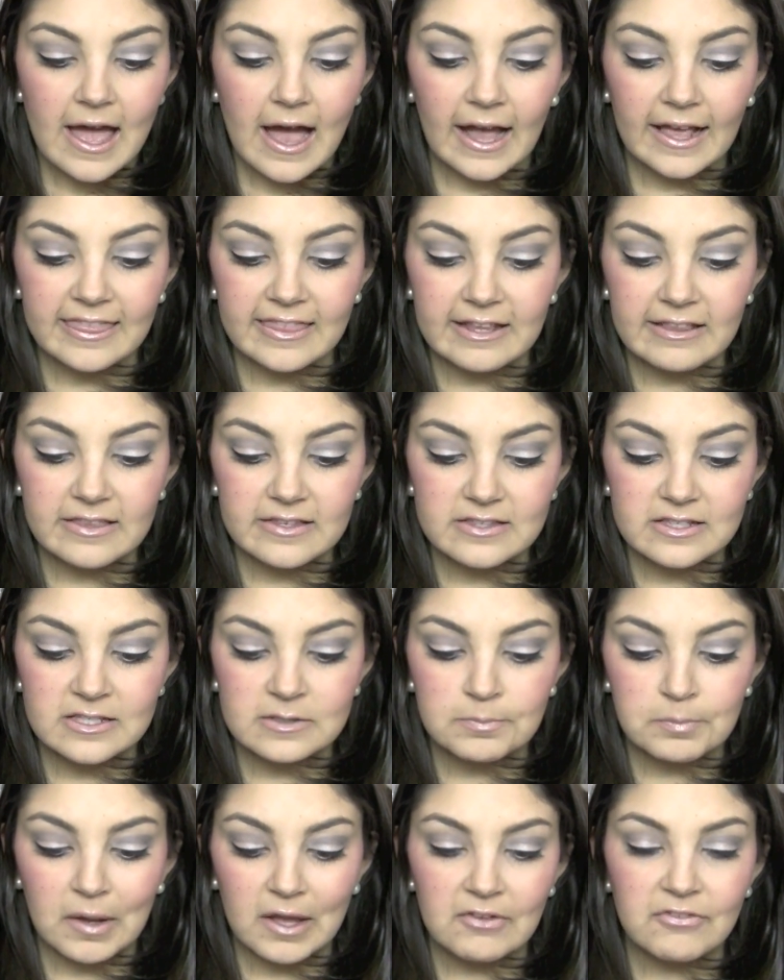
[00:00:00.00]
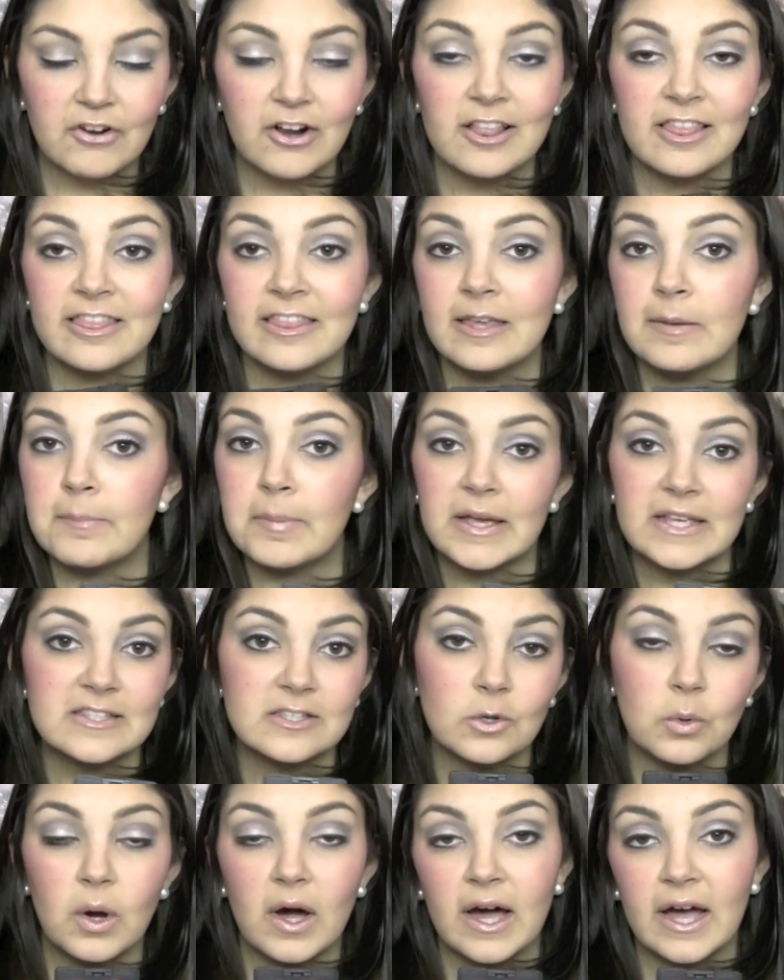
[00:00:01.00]
I think this is by far the
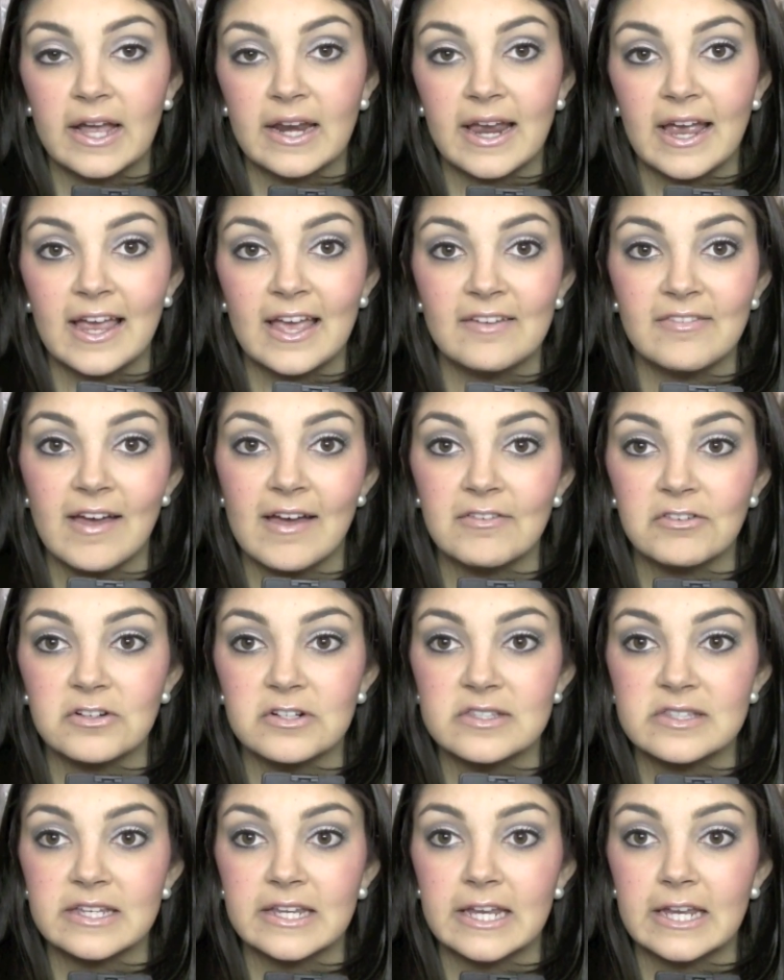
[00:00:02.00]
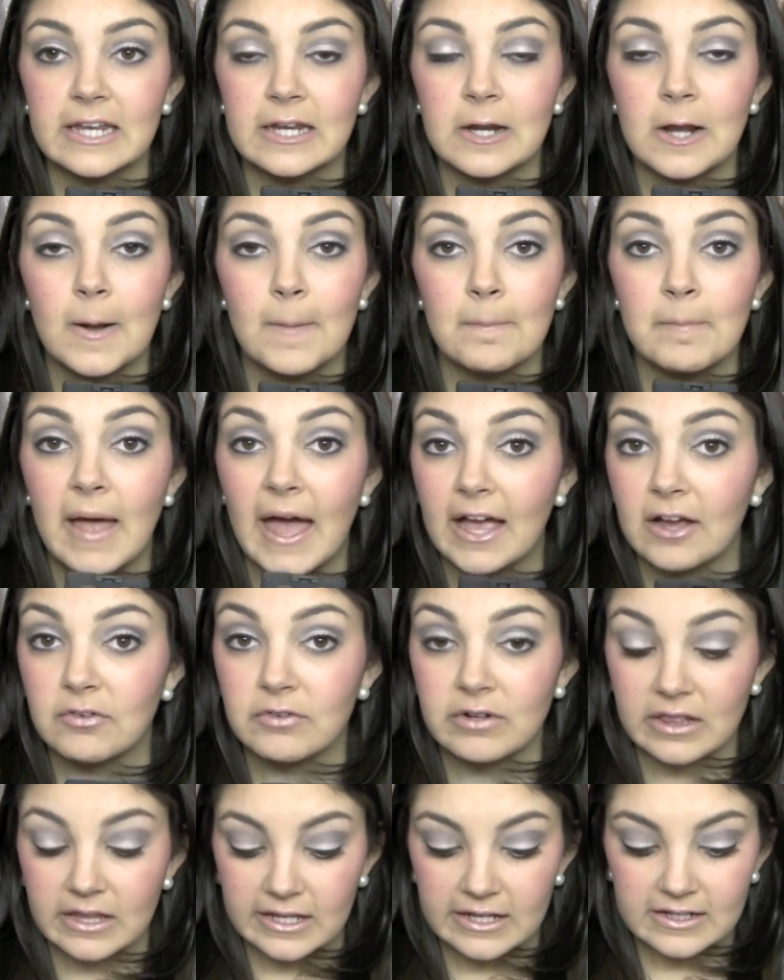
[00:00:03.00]
best quad I have ever seen MAC
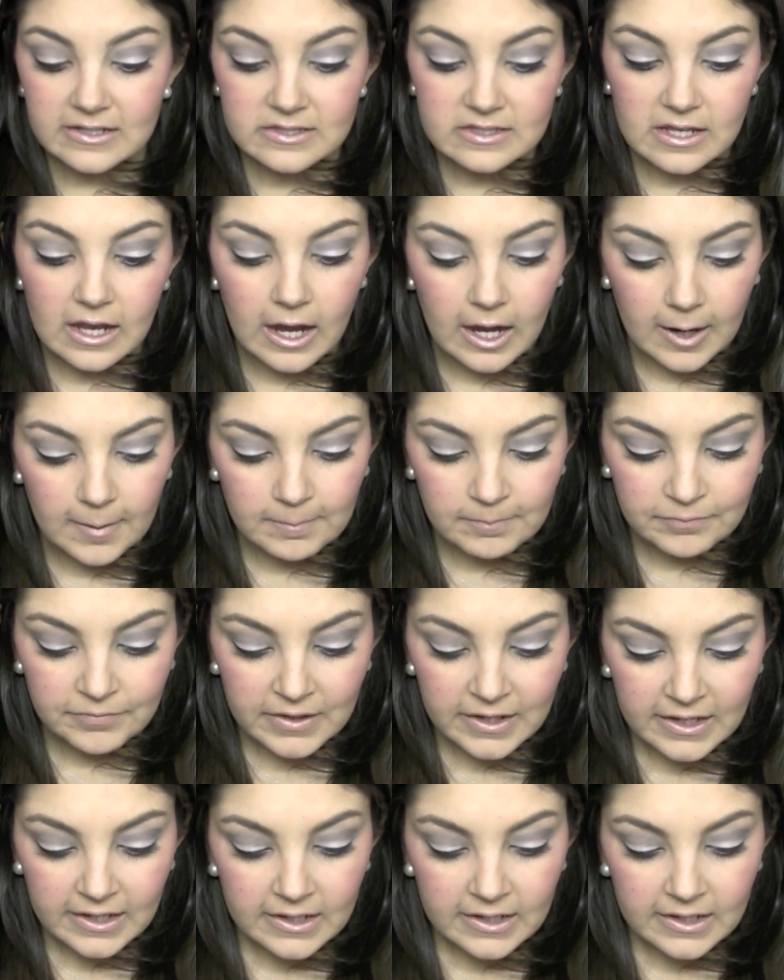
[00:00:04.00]
release. Um,